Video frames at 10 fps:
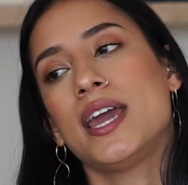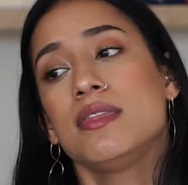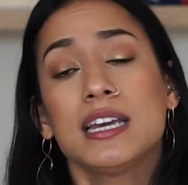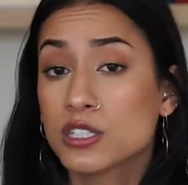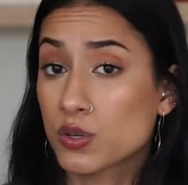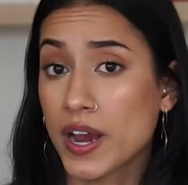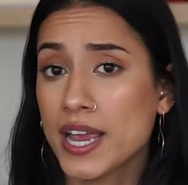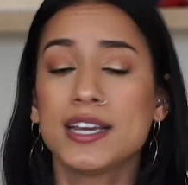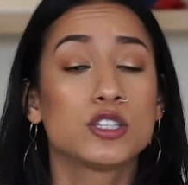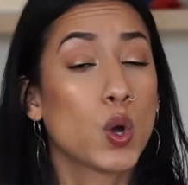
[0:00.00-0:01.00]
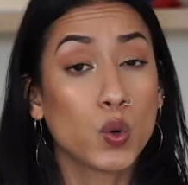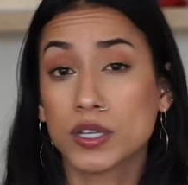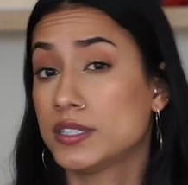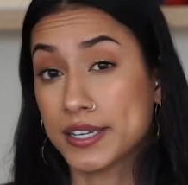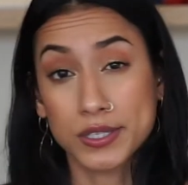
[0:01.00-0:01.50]
And that's great, it
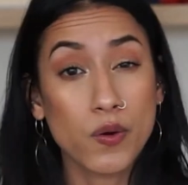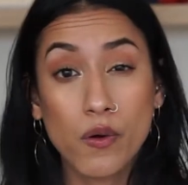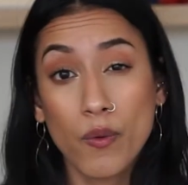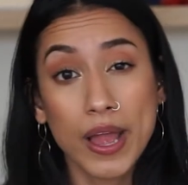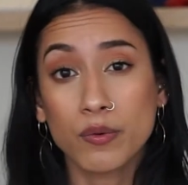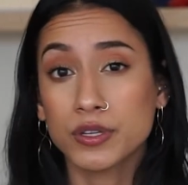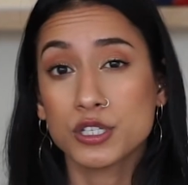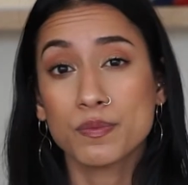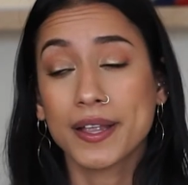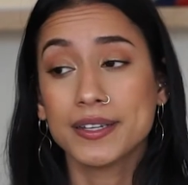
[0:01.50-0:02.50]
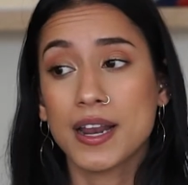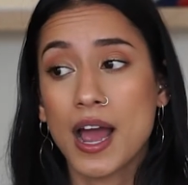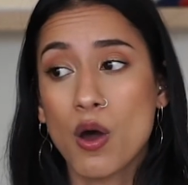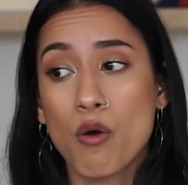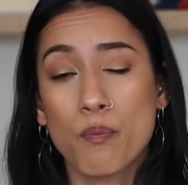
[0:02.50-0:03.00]
totally does go away once you blend it
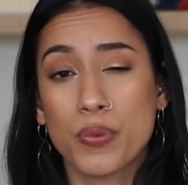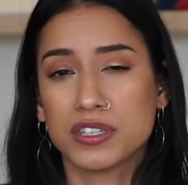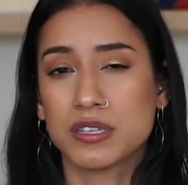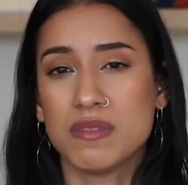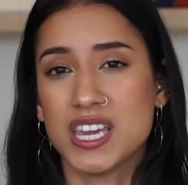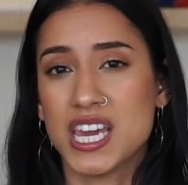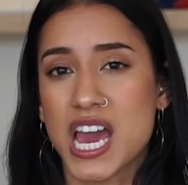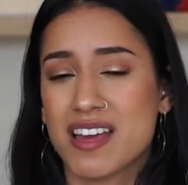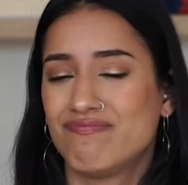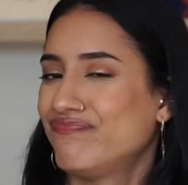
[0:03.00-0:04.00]
out, but to me,